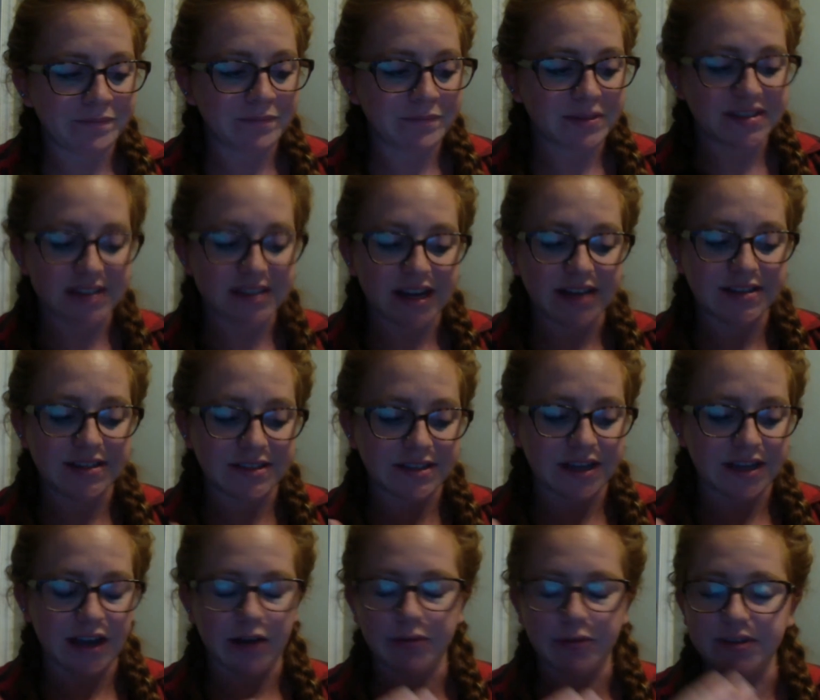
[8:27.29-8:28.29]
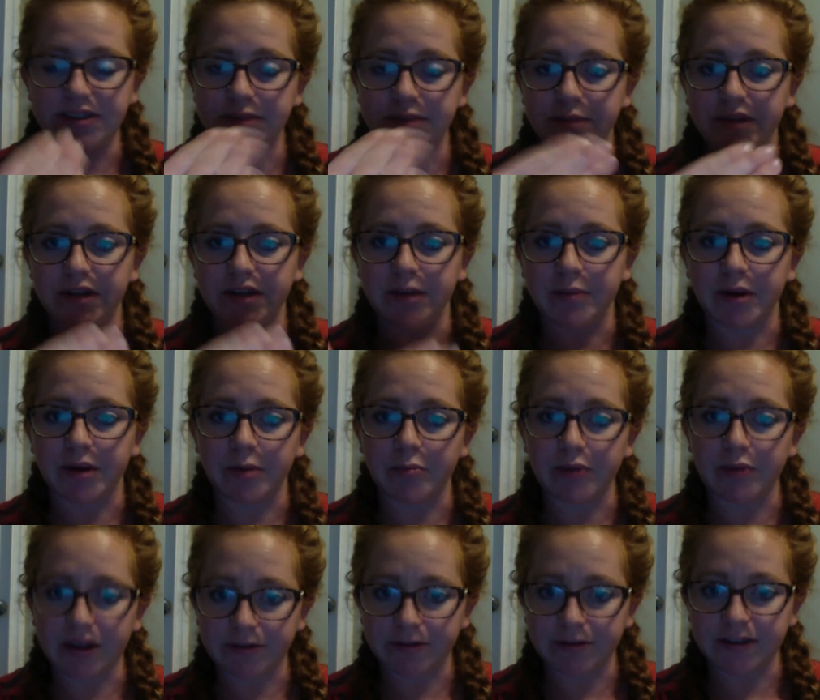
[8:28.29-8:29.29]
besides how we split up our
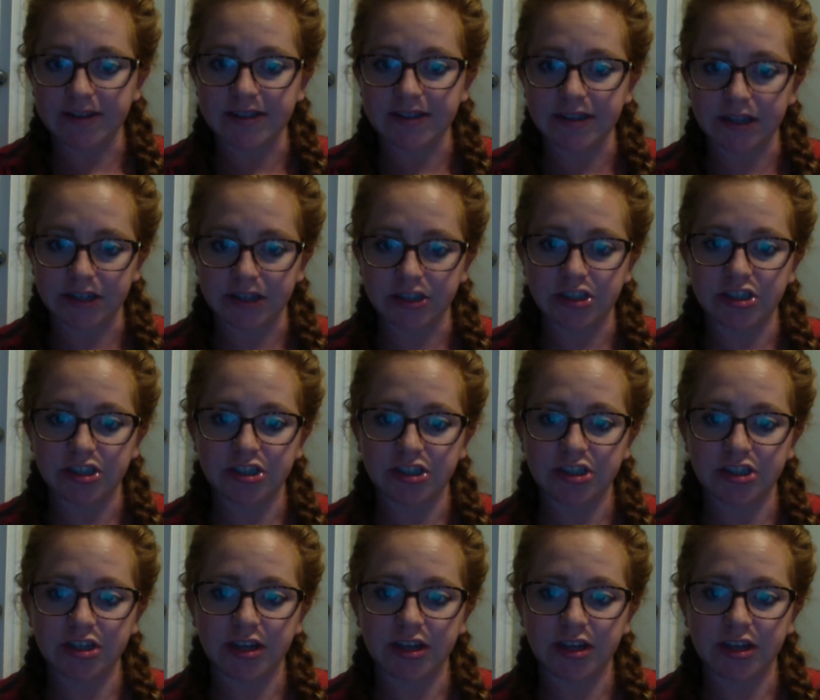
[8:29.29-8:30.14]
breakfast, lunch,